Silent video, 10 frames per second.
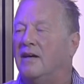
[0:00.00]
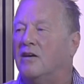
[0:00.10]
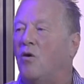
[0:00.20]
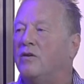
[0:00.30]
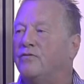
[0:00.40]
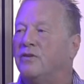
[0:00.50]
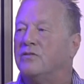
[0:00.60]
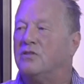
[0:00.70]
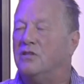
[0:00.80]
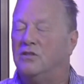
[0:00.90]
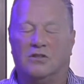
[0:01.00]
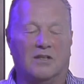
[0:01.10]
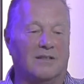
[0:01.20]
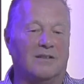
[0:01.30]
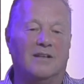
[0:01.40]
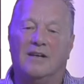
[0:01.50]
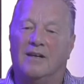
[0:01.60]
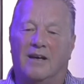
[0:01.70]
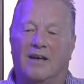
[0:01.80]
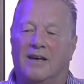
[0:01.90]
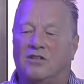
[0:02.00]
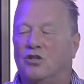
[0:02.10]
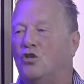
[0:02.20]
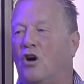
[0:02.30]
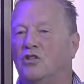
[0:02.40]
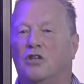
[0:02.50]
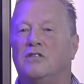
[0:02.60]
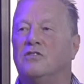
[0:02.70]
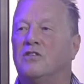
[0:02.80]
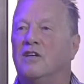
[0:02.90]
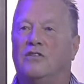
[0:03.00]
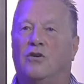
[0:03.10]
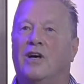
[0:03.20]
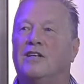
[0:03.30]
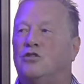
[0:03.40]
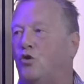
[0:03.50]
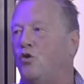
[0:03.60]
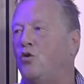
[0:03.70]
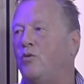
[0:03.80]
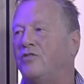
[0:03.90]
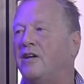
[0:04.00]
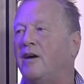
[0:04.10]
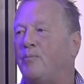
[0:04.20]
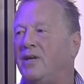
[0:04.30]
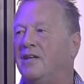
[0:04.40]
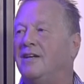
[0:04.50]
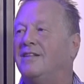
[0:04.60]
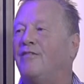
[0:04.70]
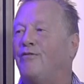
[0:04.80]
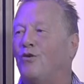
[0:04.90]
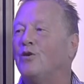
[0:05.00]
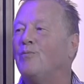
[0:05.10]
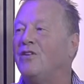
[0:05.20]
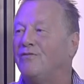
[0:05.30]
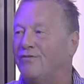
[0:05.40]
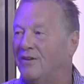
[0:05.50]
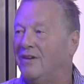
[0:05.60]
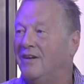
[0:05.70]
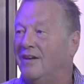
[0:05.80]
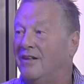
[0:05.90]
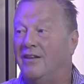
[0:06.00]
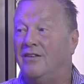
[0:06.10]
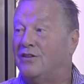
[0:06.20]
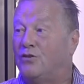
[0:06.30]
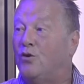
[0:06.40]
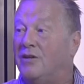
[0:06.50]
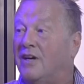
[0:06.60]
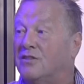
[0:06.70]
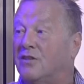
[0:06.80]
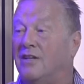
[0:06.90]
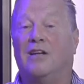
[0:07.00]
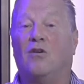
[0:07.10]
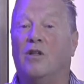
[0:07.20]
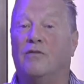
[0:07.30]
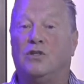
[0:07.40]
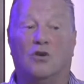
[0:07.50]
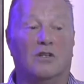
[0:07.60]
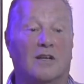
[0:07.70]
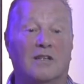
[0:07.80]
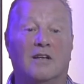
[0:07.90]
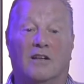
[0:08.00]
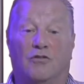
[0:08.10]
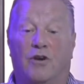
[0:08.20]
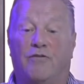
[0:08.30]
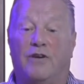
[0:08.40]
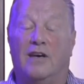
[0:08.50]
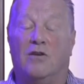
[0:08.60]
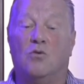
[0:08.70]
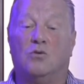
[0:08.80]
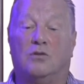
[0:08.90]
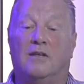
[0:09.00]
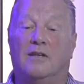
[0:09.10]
conferences and discussions. Now that's two within a period of 4 months that they're doing this, and then all of a sudden referrals to